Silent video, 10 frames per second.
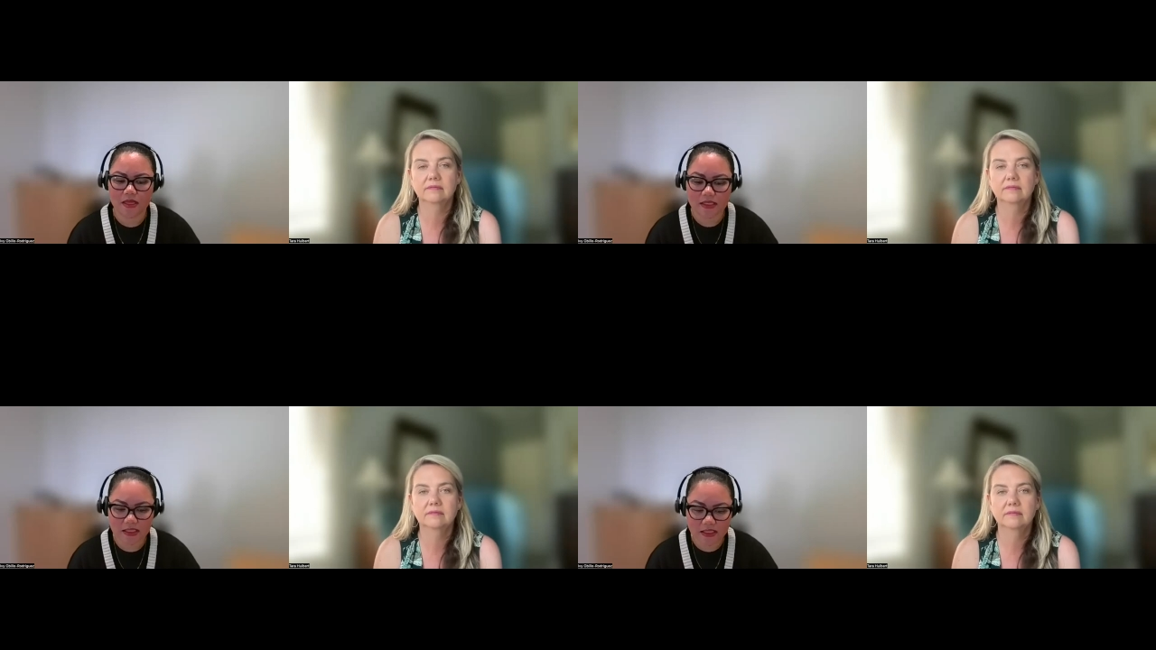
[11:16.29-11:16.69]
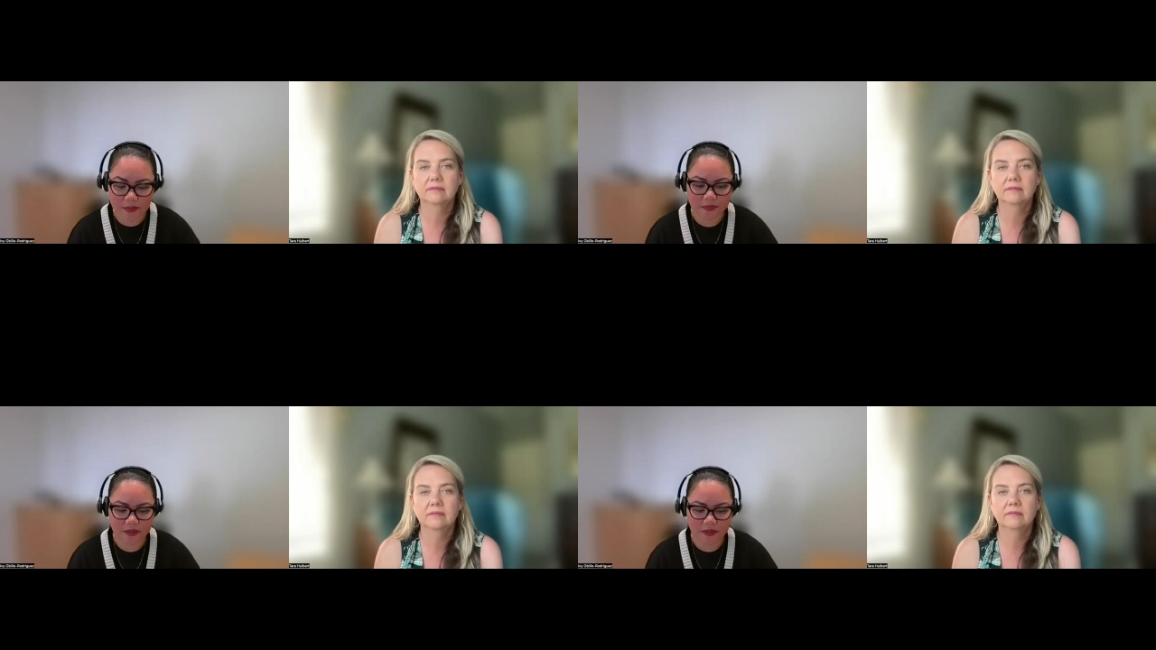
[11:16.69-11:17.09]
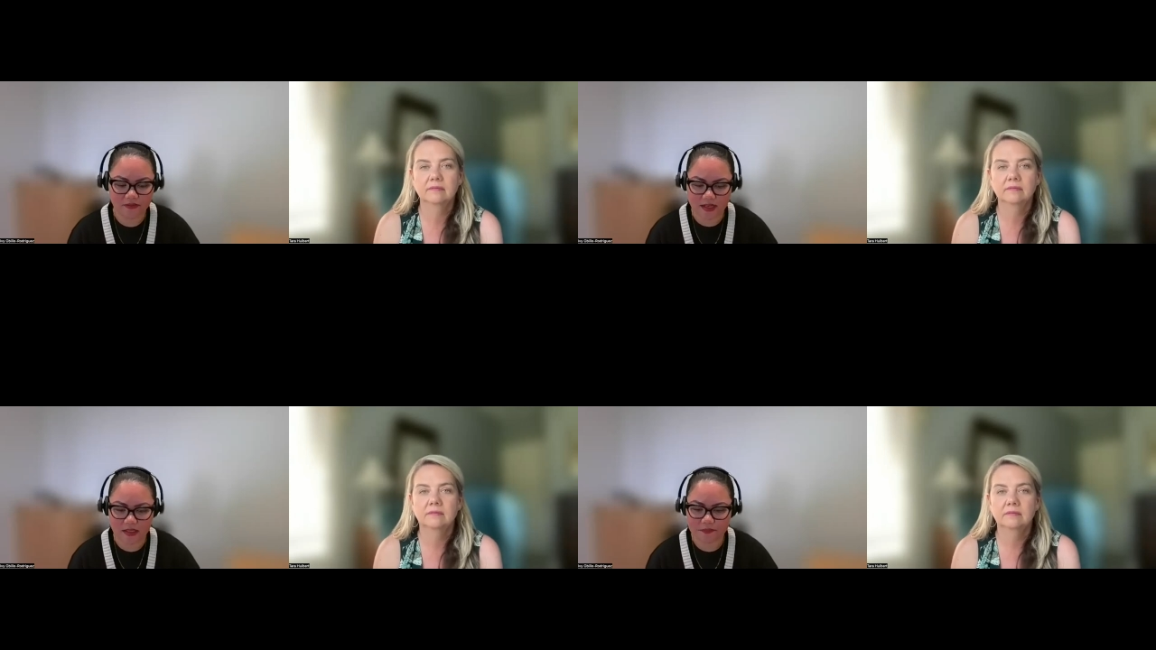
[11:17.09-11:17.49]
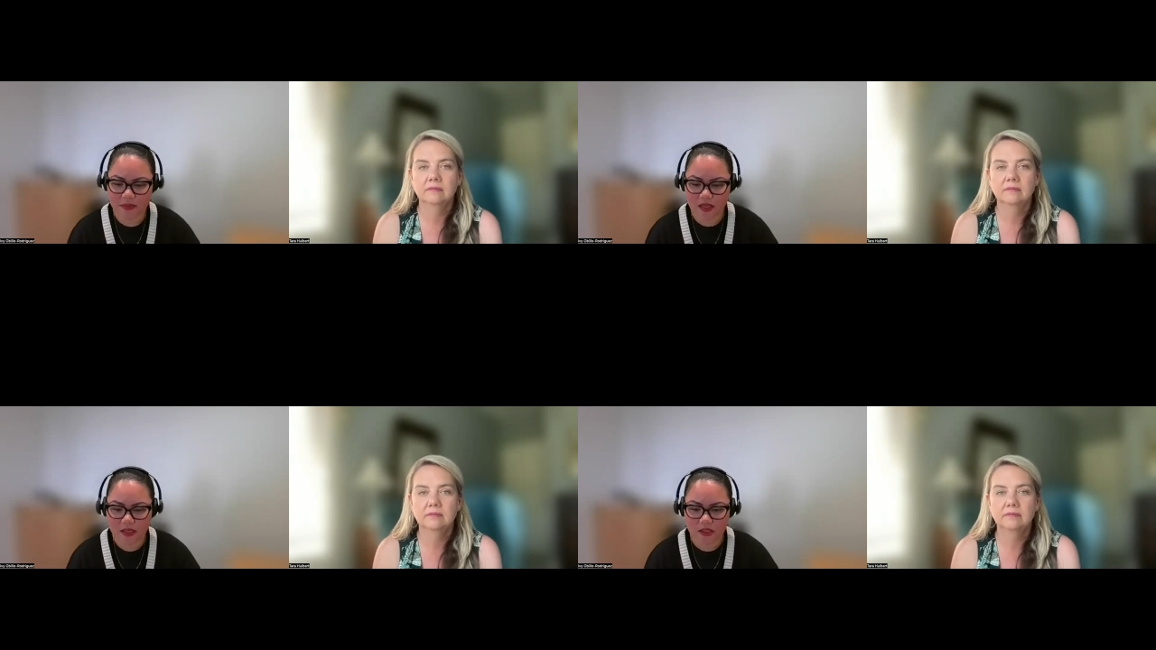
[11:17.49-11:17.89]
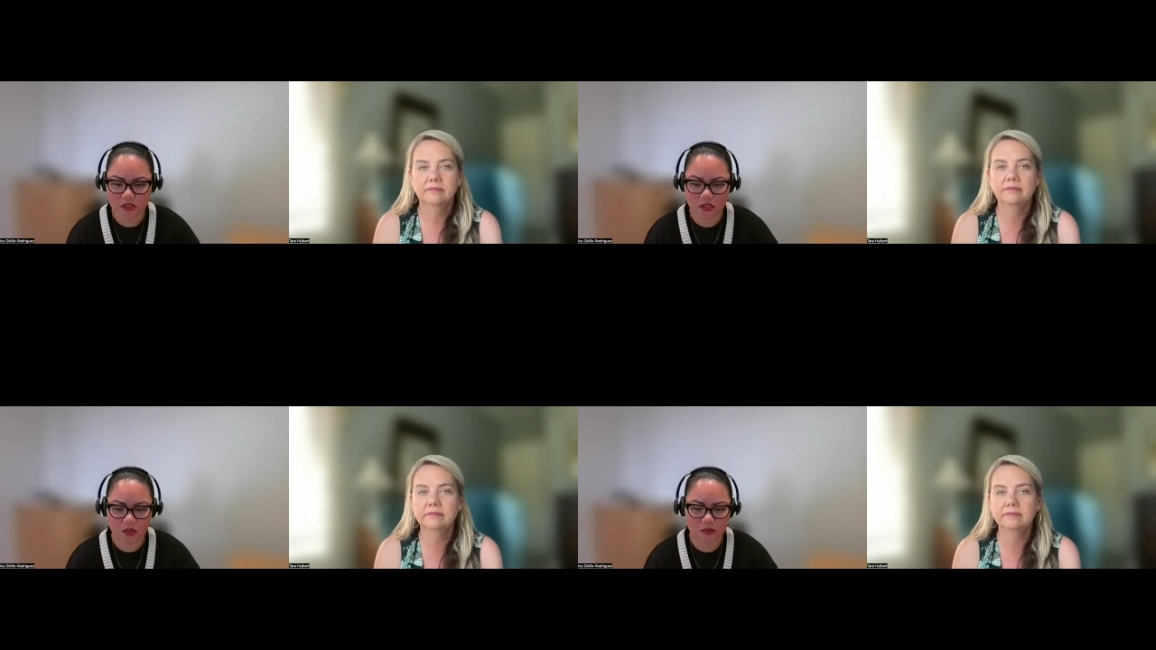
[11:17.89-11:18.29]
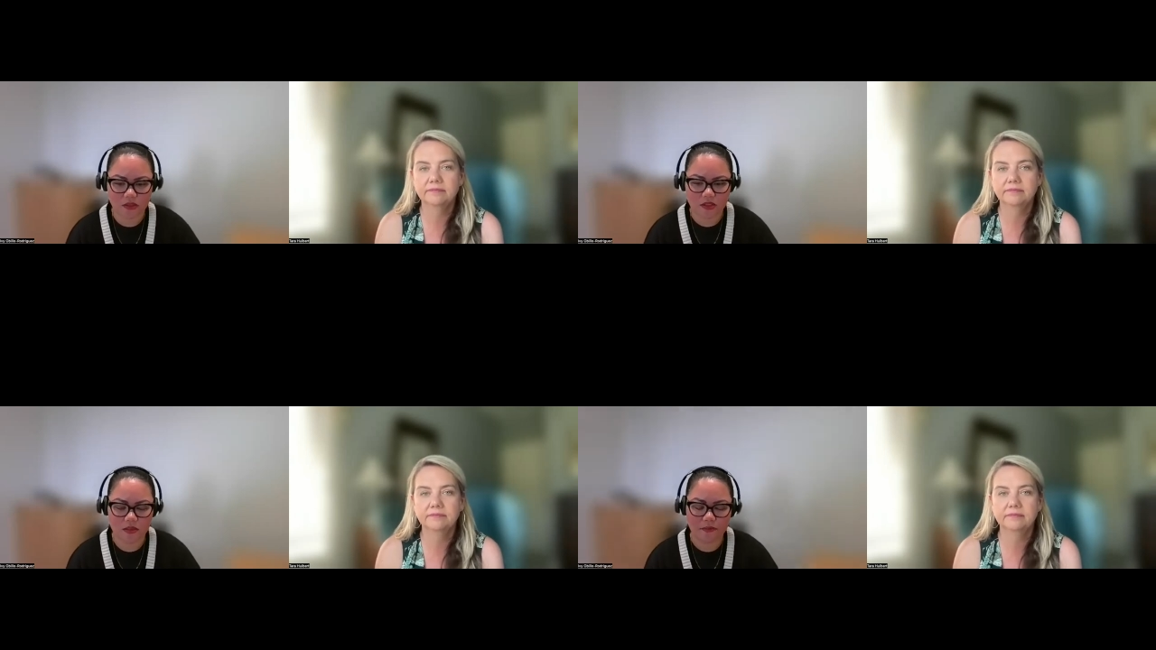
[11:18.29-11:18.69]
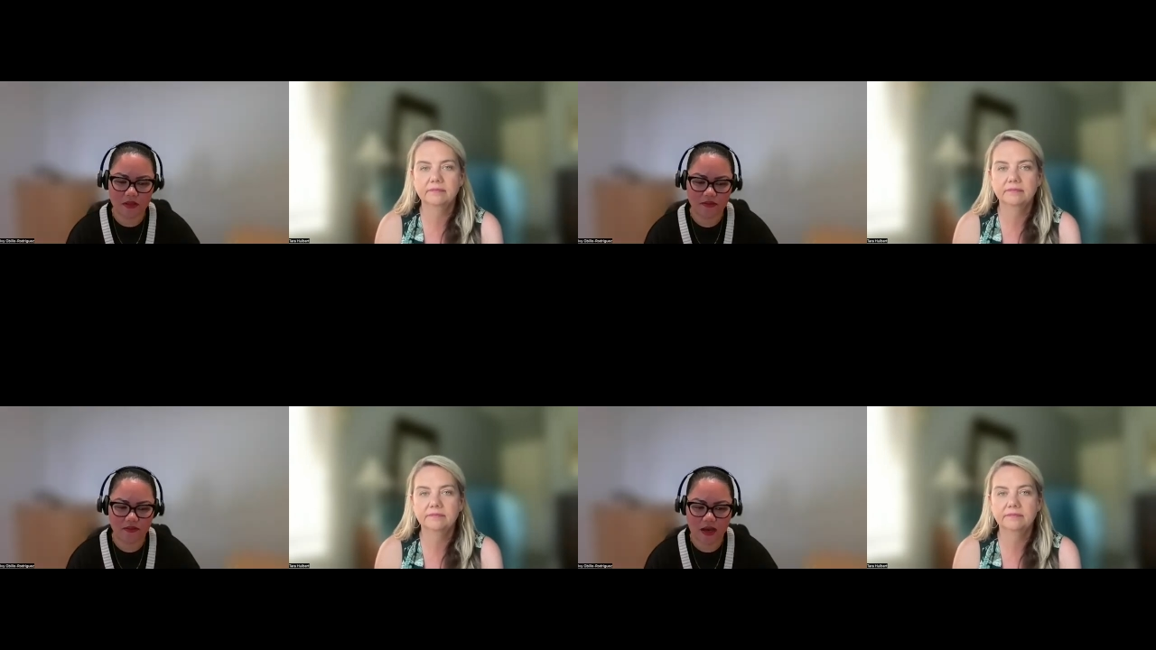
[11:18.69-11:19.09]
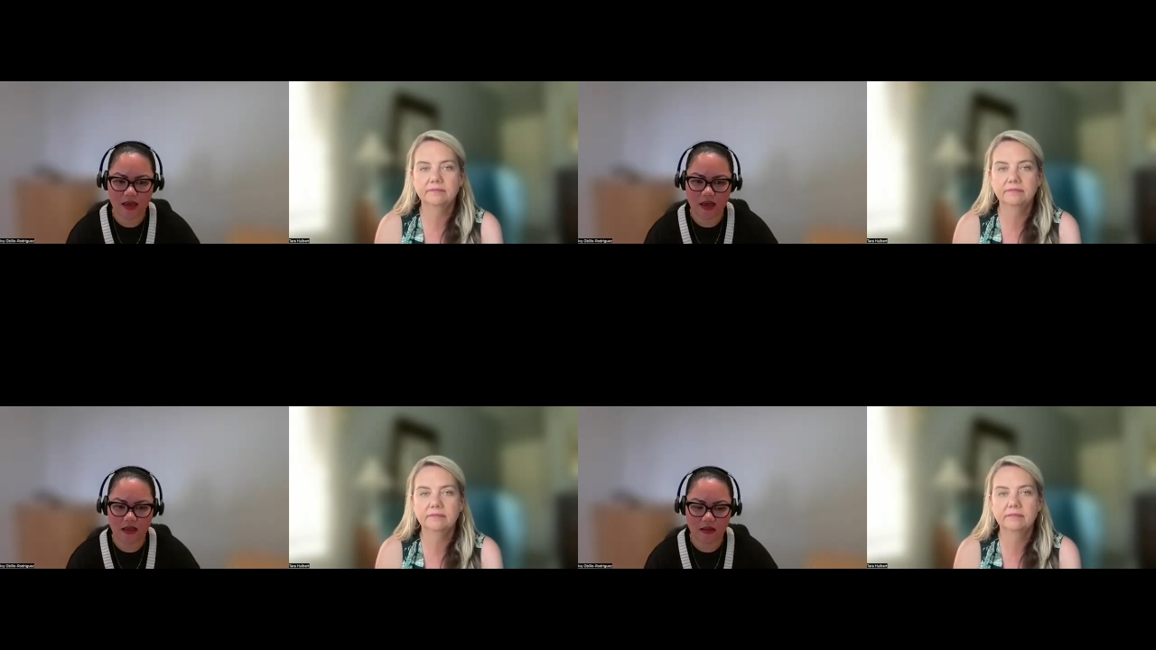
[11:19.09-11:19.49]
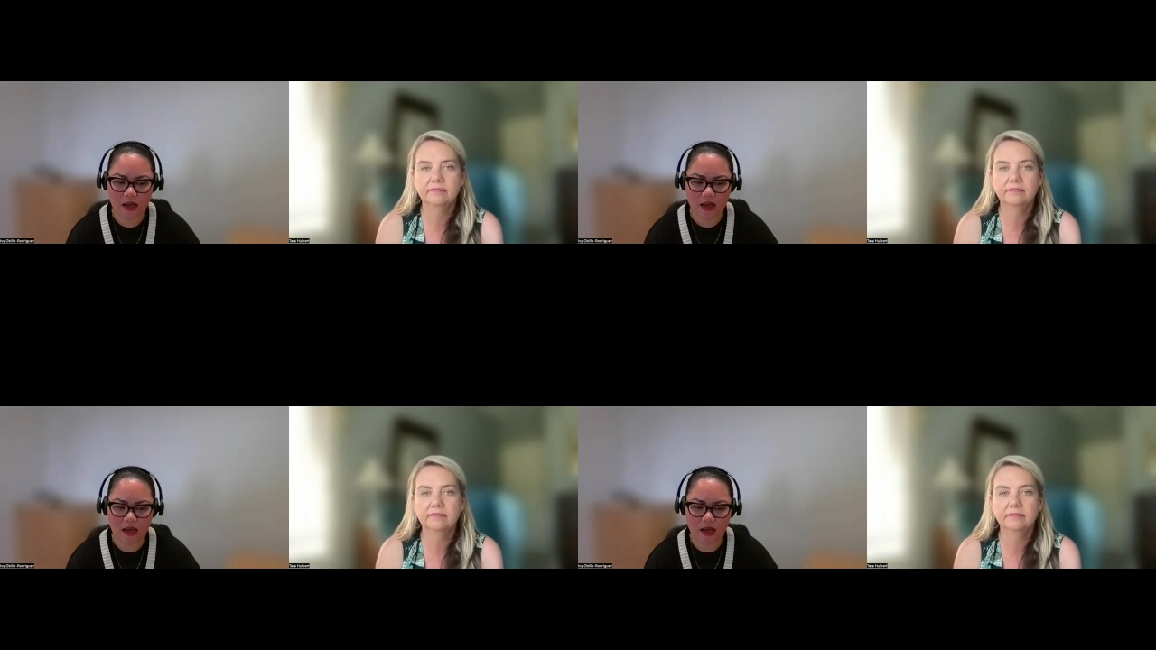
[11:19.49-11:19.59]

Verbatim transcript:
Speaker 1: simplified it. So simplified